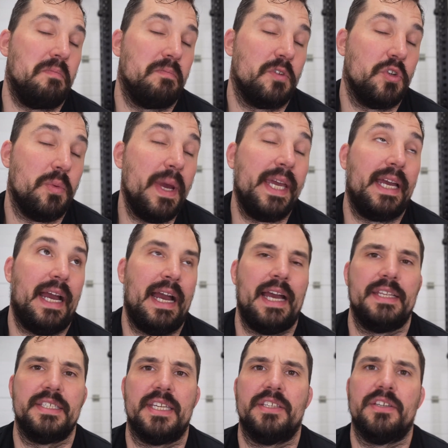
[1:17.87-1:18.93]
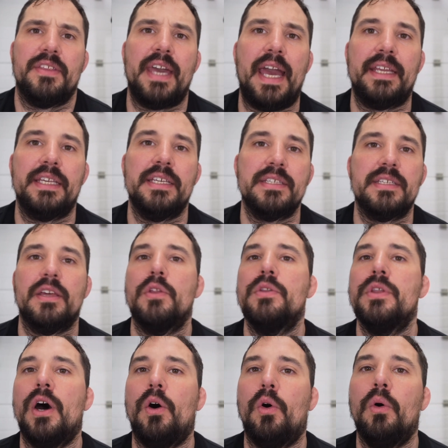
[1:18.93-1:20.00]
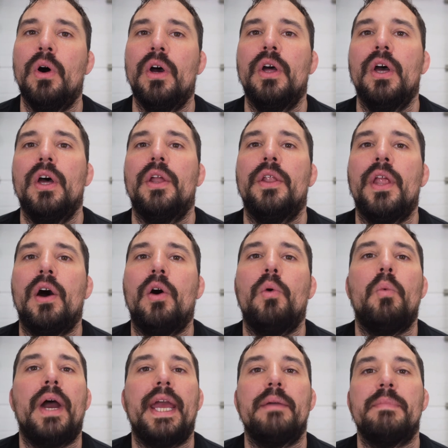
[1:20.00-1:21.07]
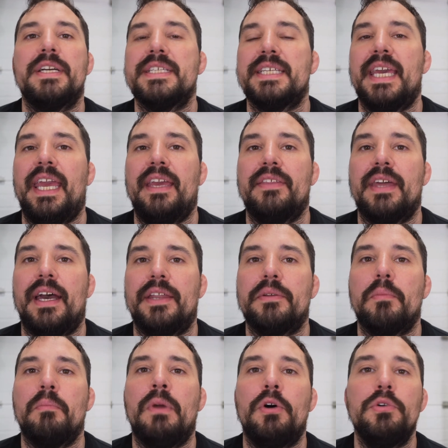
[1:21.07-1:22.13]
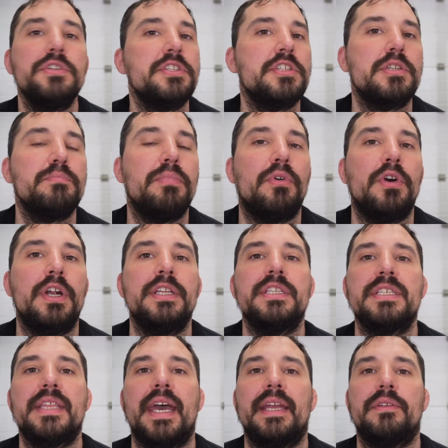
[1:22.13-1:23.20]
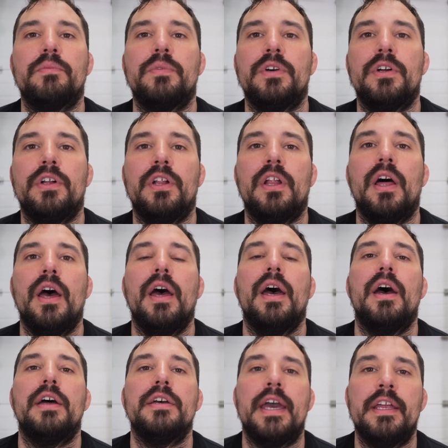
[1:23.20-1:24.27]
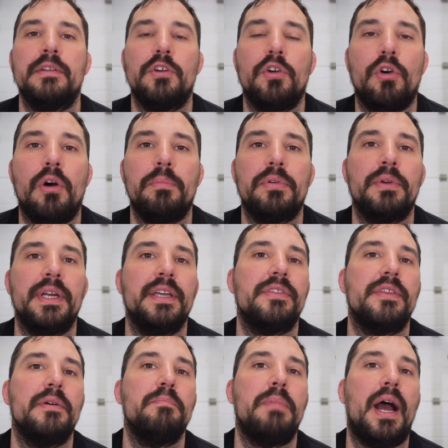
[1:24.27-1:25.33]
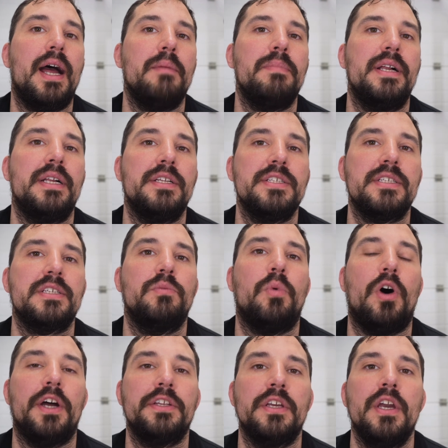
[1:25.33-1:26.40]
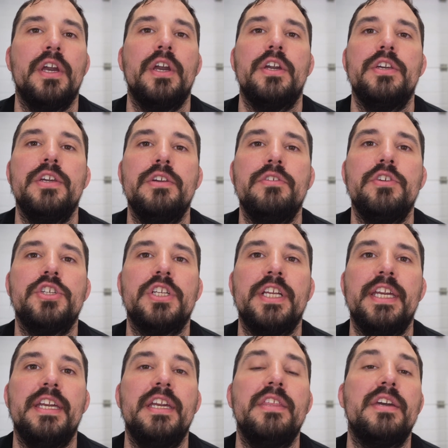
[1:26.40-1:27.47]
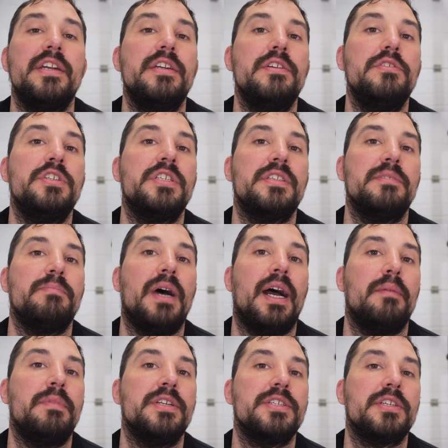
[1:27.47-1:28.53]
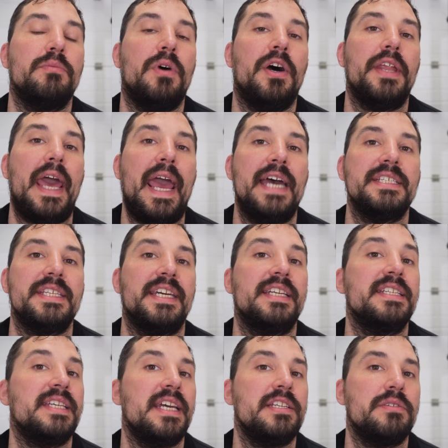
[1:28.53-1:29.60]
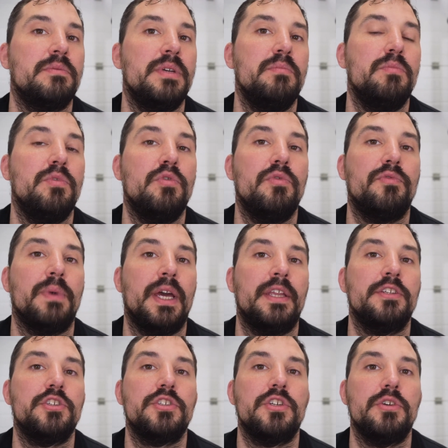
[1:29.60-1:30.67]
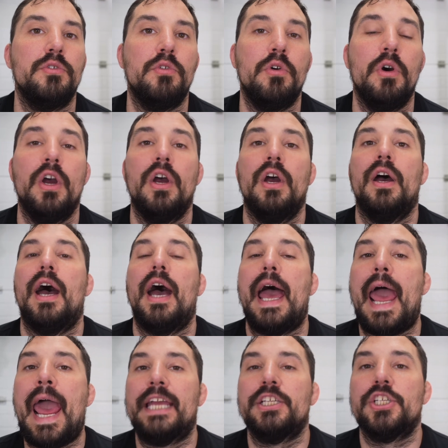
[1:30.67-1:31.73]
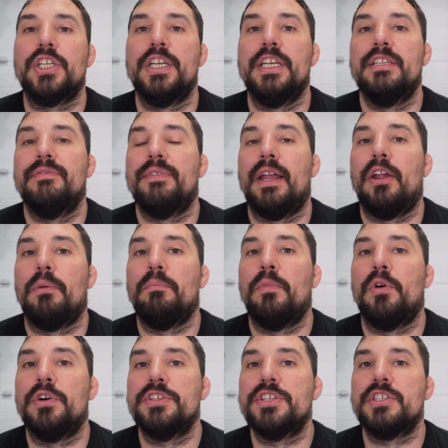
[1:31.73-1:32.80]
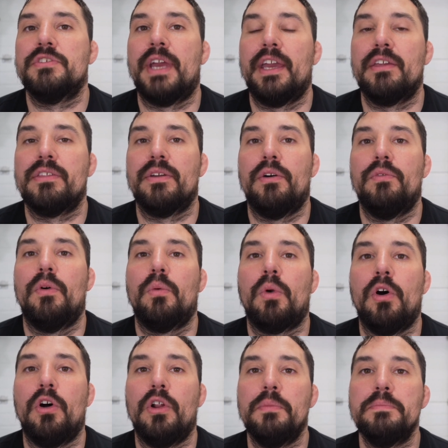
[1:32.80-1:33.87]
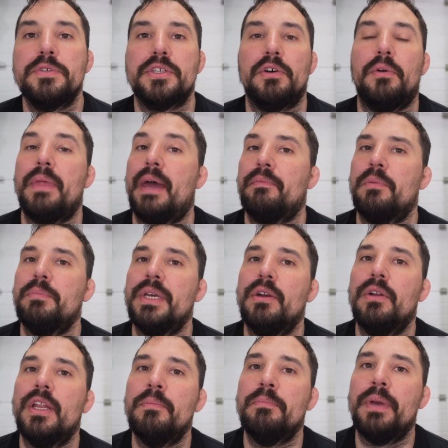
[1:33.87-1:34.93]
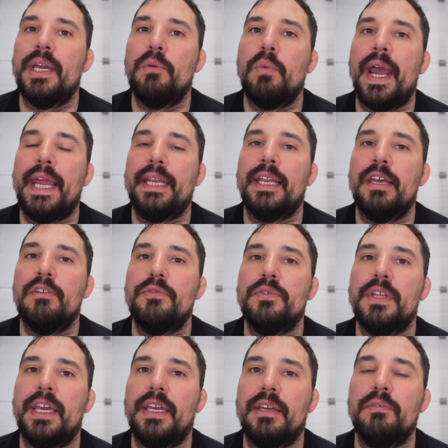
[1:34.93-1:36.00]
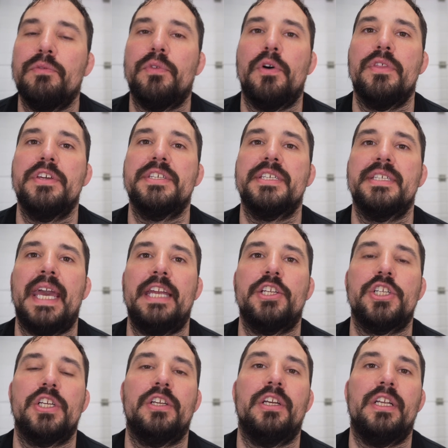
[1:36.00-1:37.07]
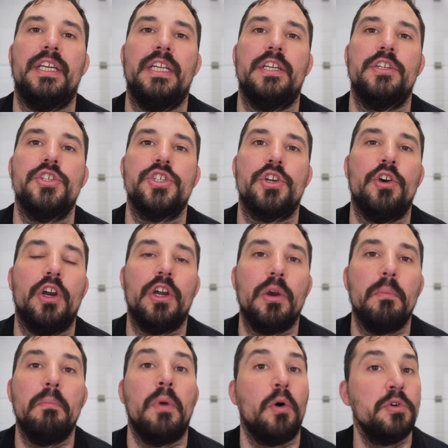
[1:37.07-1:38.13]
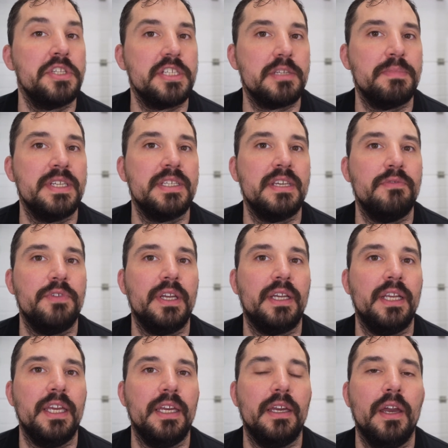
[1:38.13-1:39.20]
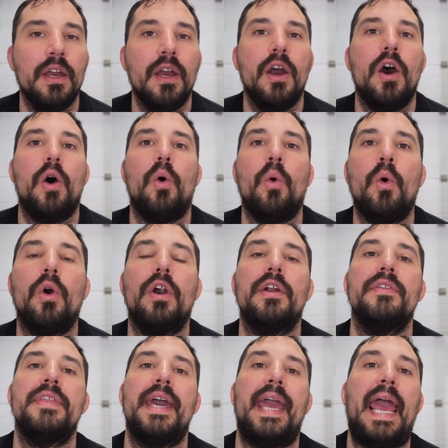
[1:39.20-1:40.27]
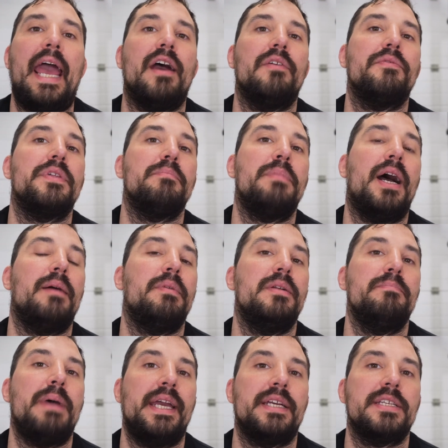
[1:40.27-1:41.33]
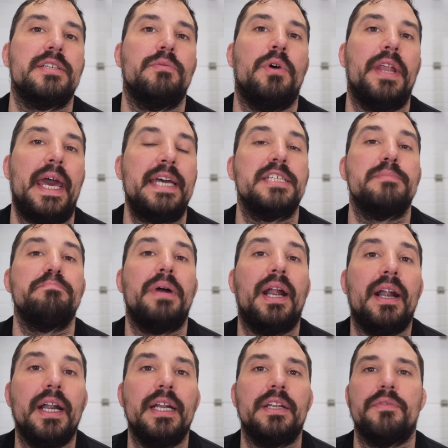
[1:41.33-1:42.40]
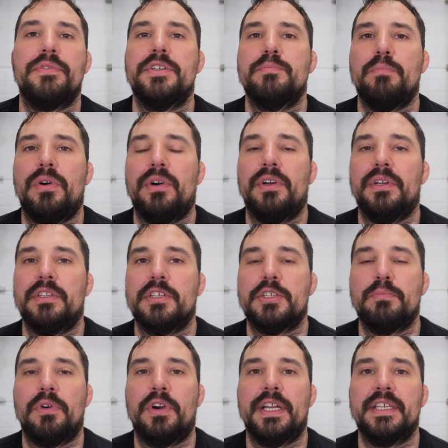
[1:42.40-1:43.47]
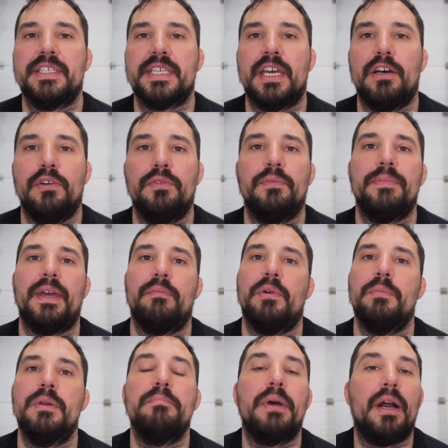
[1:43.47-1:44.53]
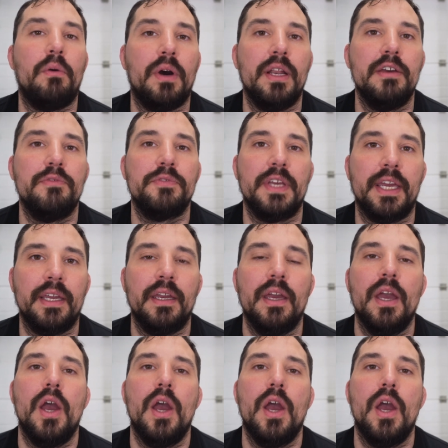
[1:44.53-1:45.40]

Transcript: quick answer to that is no. Now, why am I saying that? Most sports that will incorporate the barbell squat usually either use the barbell squat as an accessory movement to actually develop more strength overall. So that would be Olympic weightlifting for the snatch and clean and jerk, most specifically. Or they have the barbell back squat as part of the sport itself. That would be powerlifting,